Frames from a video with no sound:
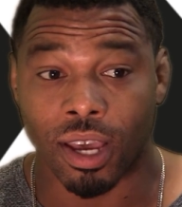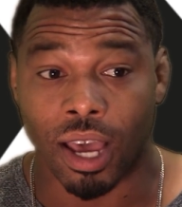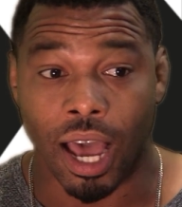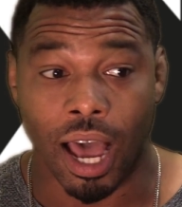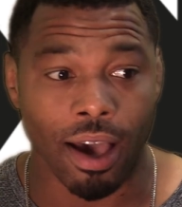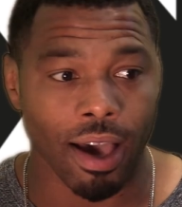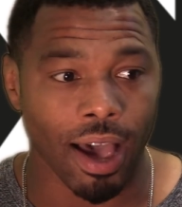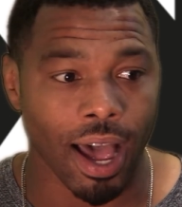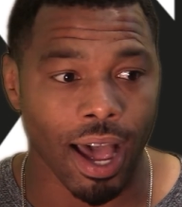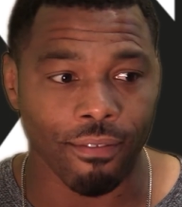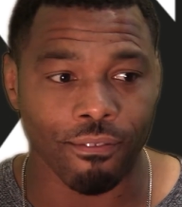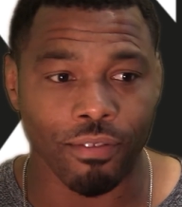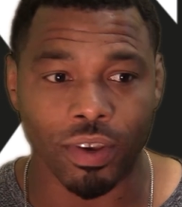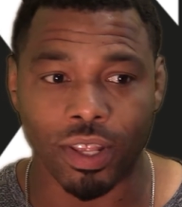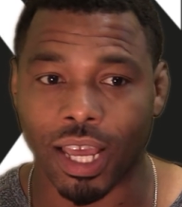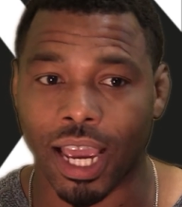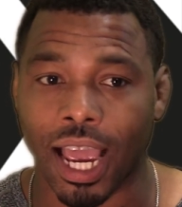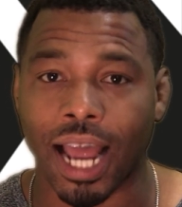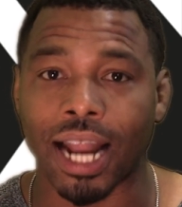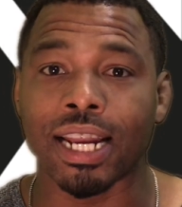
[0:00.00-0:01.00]
I, I feel
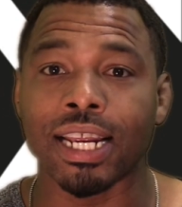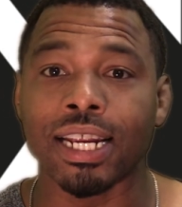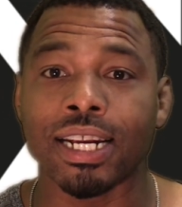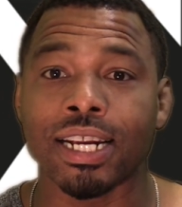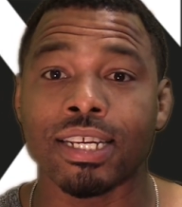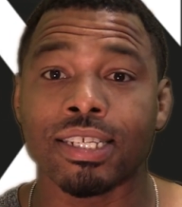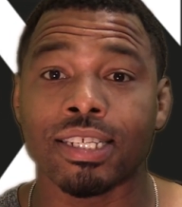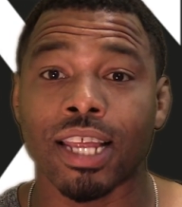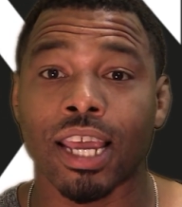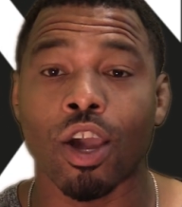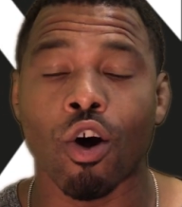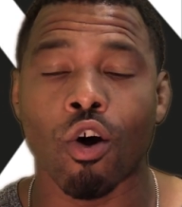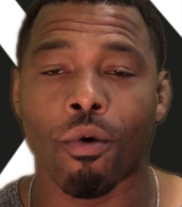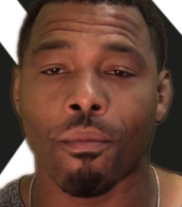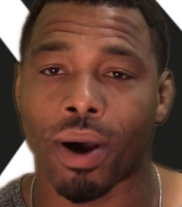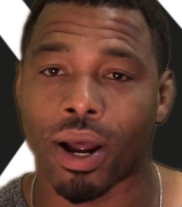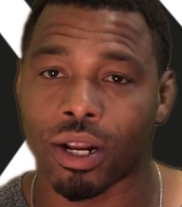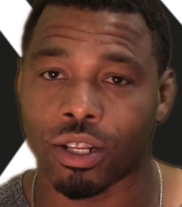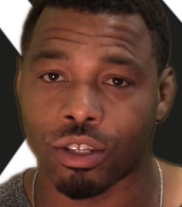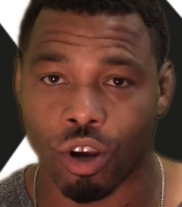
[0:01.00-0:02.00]
like I need to stay on
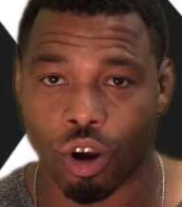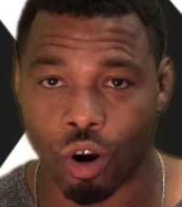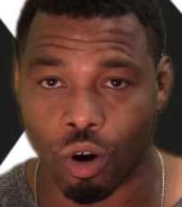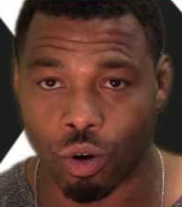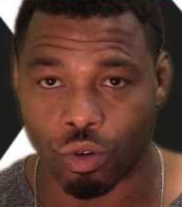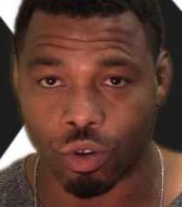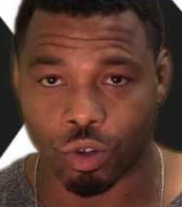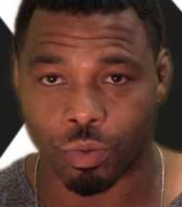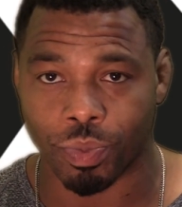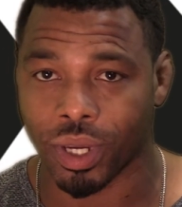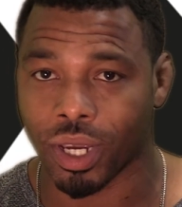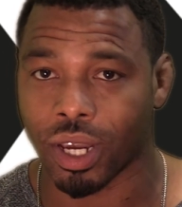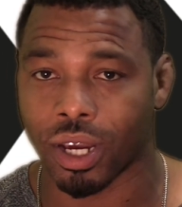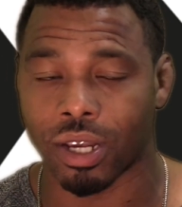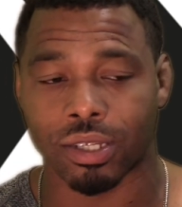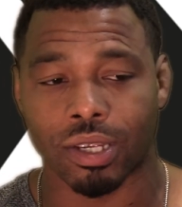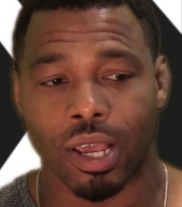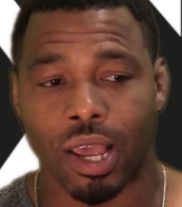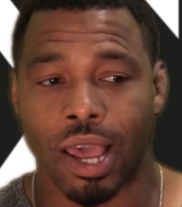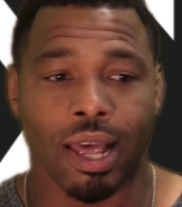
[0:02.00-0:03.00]
my toes
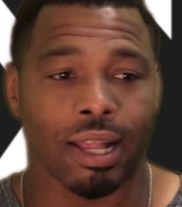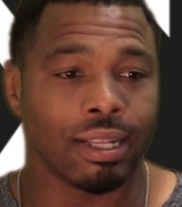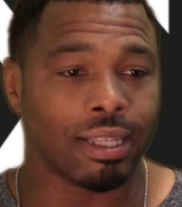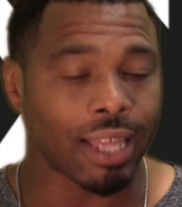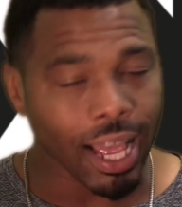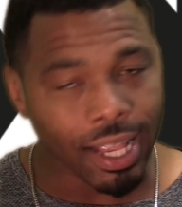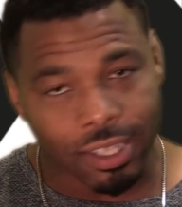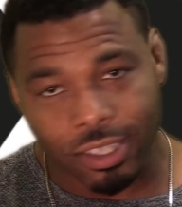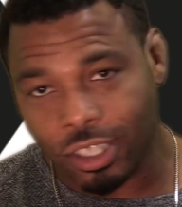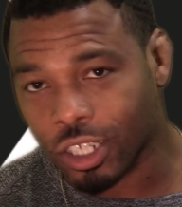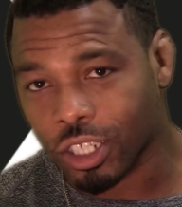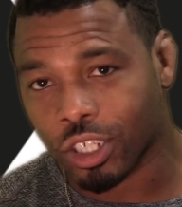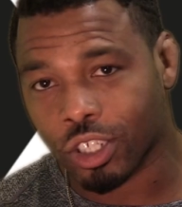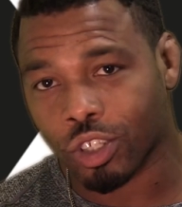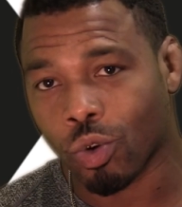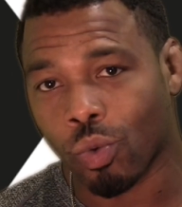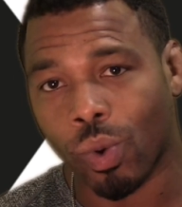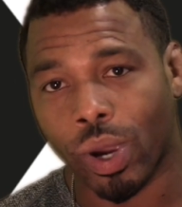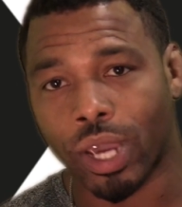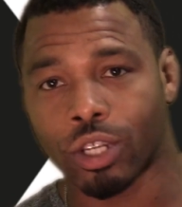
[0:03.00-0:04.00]
because that's just
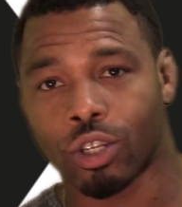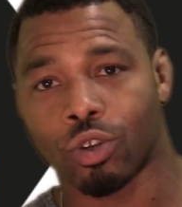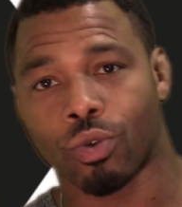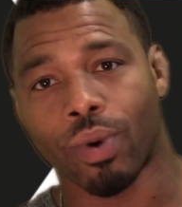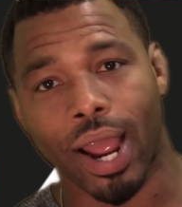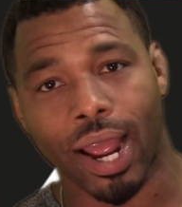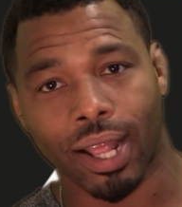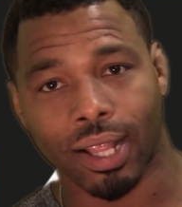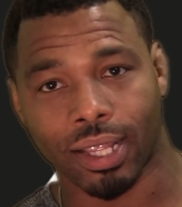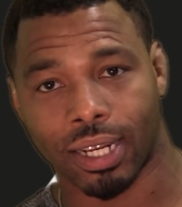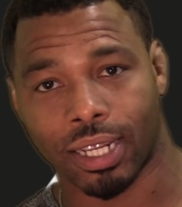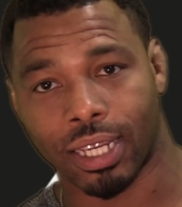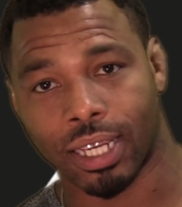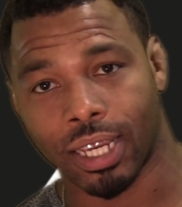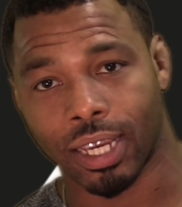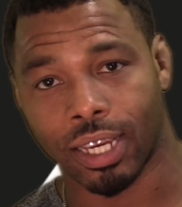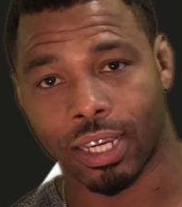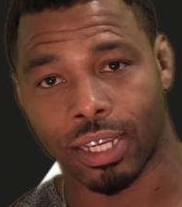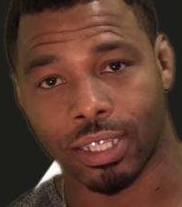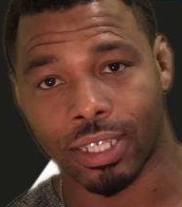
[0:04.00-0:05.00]
the way
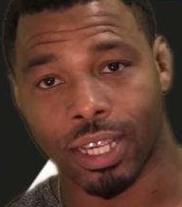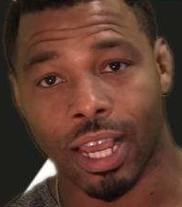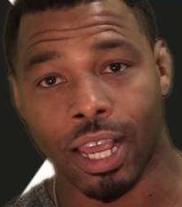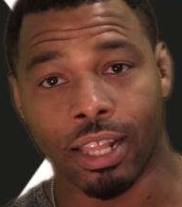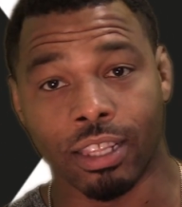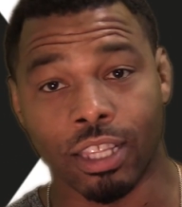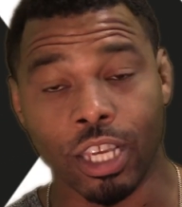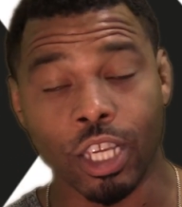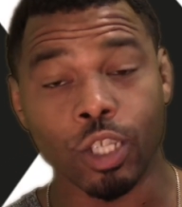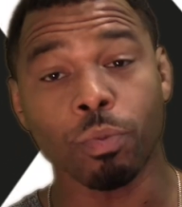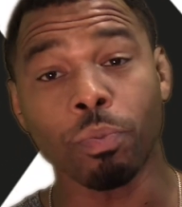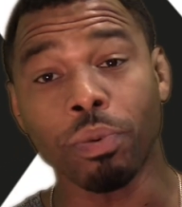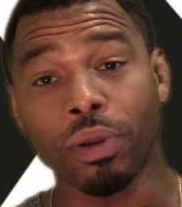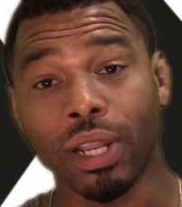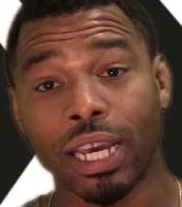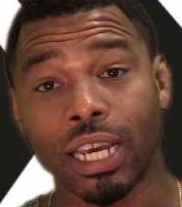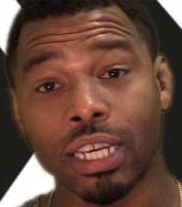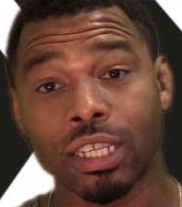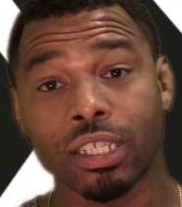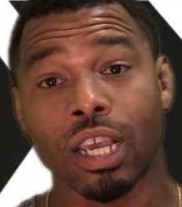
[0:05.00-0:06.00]
duality is. This
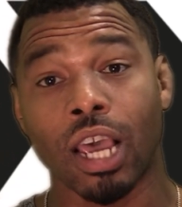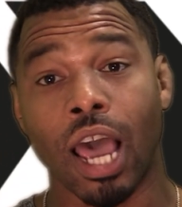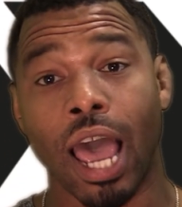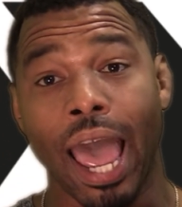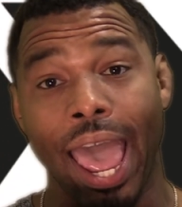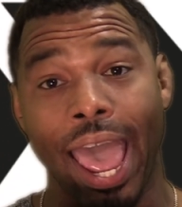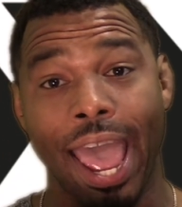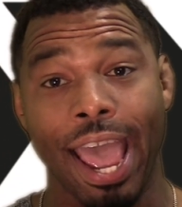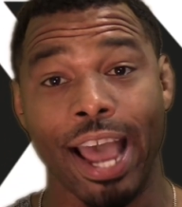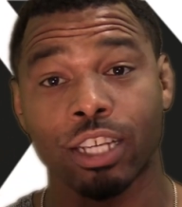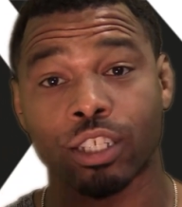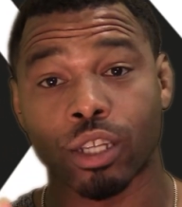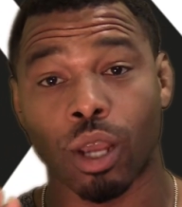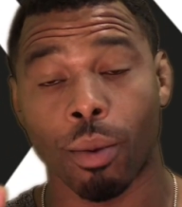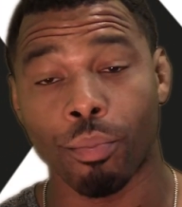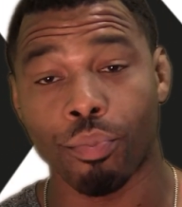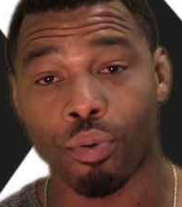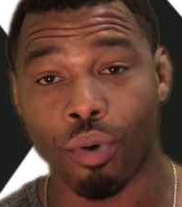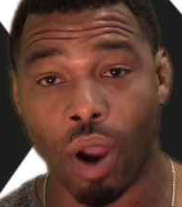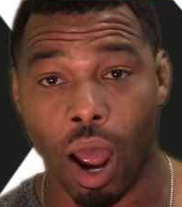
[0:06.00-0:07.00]
place
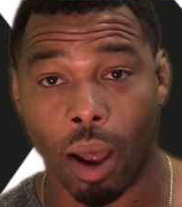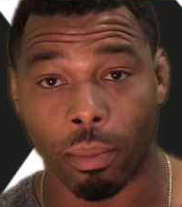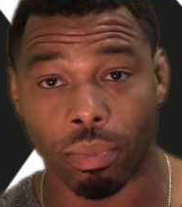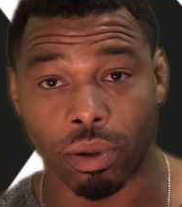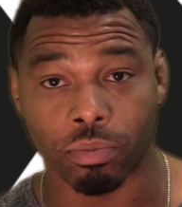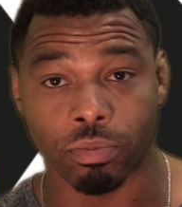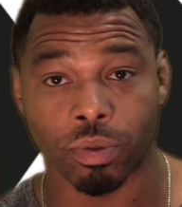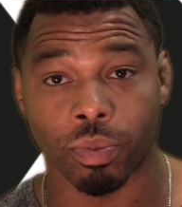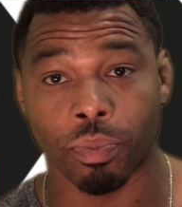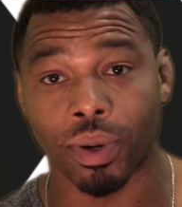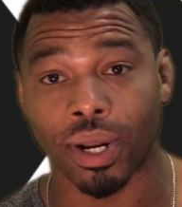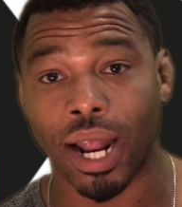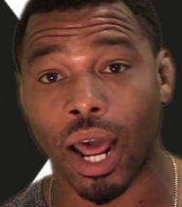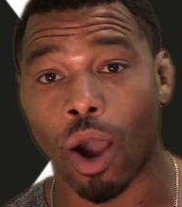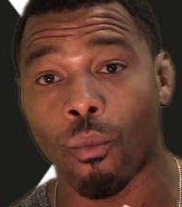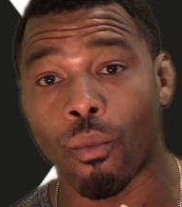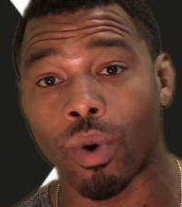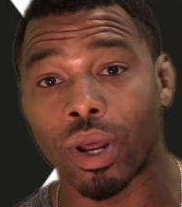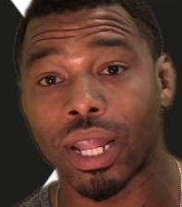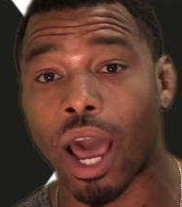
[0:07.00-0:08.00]
has problems. but
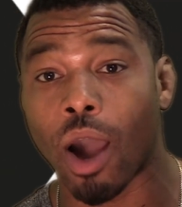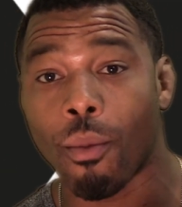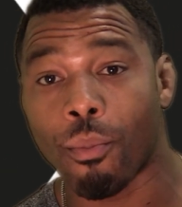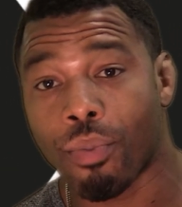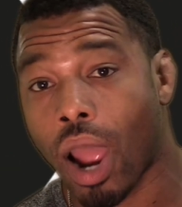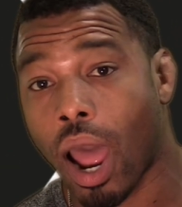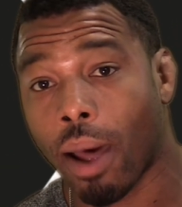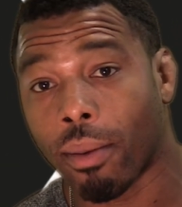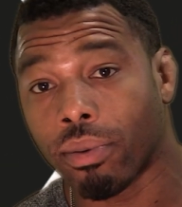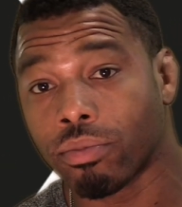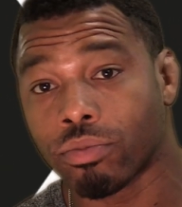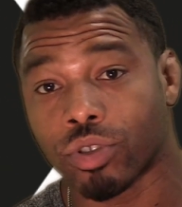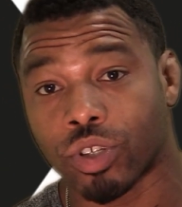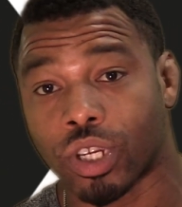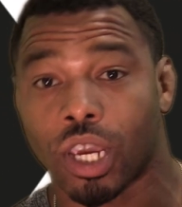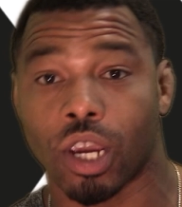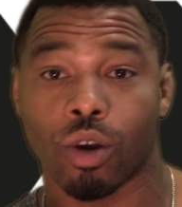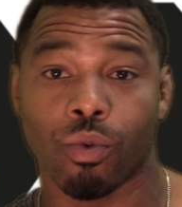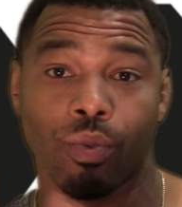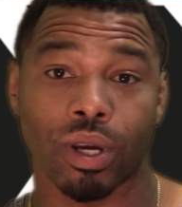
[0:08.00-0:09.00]
without, without problems, you
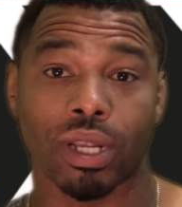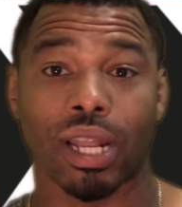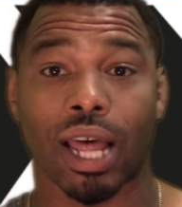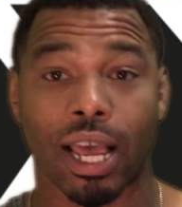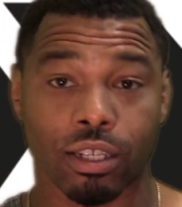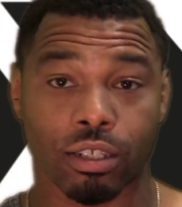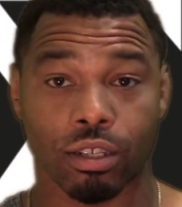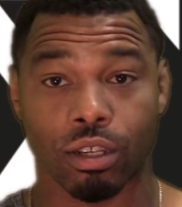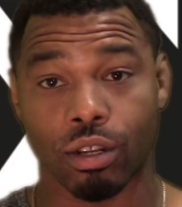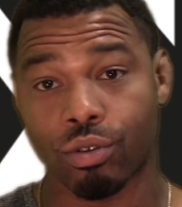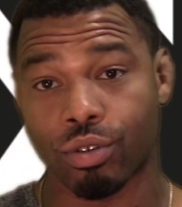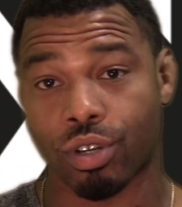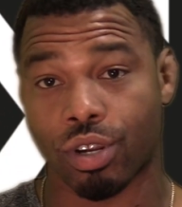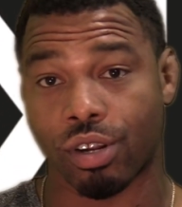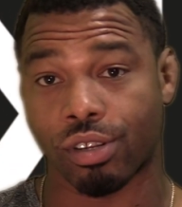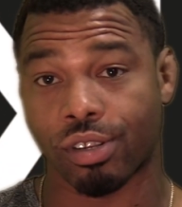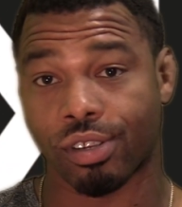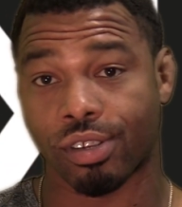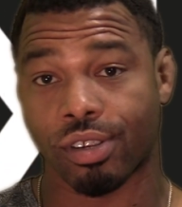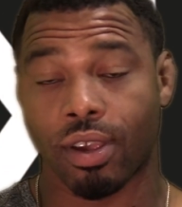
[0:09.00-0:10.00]
can't realize
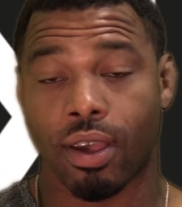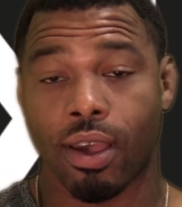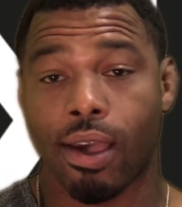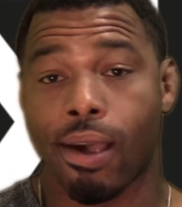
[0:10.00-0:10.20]
solutions.